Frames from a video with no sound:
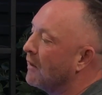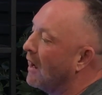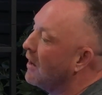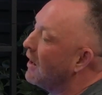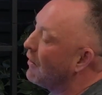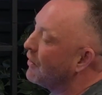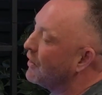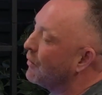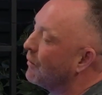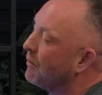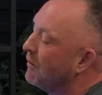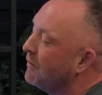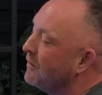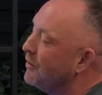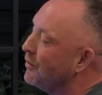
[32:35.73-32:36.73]
don't think you
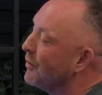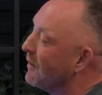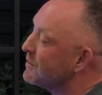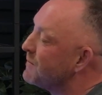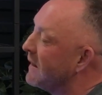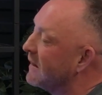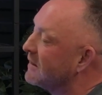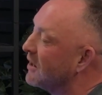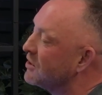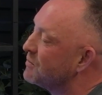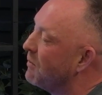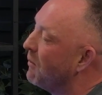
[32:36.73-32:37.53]
knew I was paying attention,